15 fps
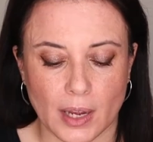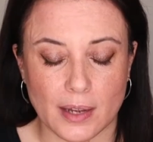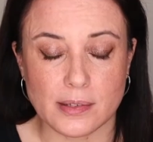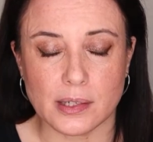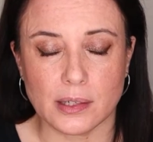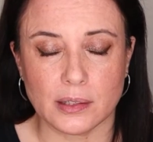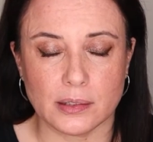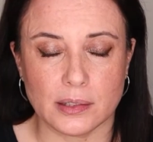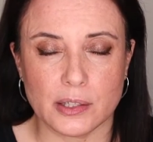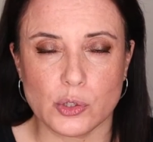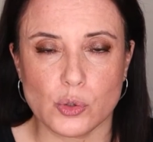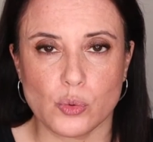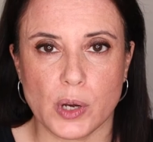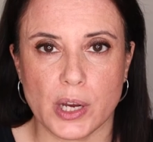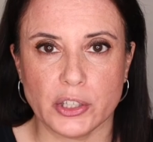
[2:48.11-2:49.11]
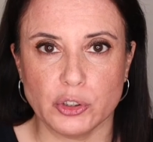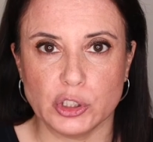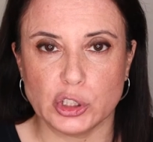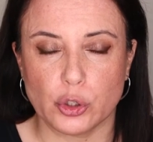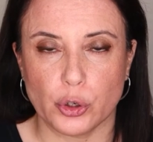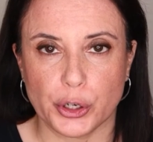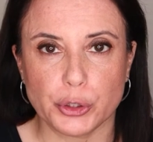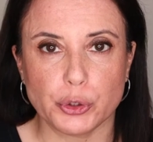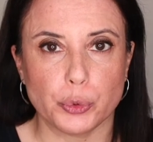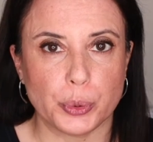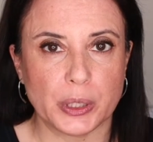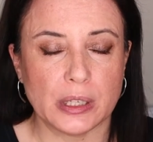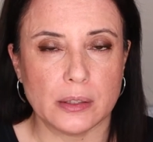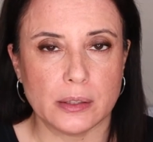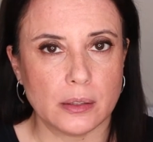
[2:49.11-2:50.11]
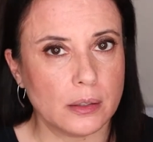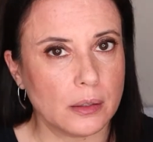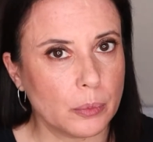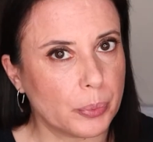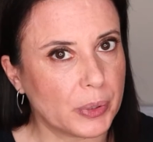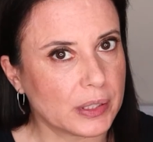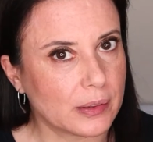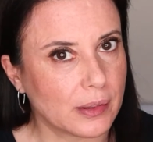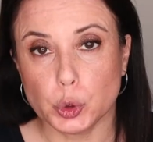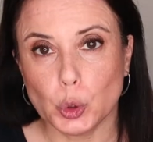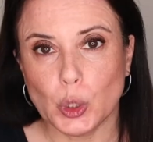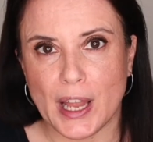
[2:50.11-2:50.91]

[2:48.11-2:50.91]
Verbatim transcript: I think this one is going to be a little bit too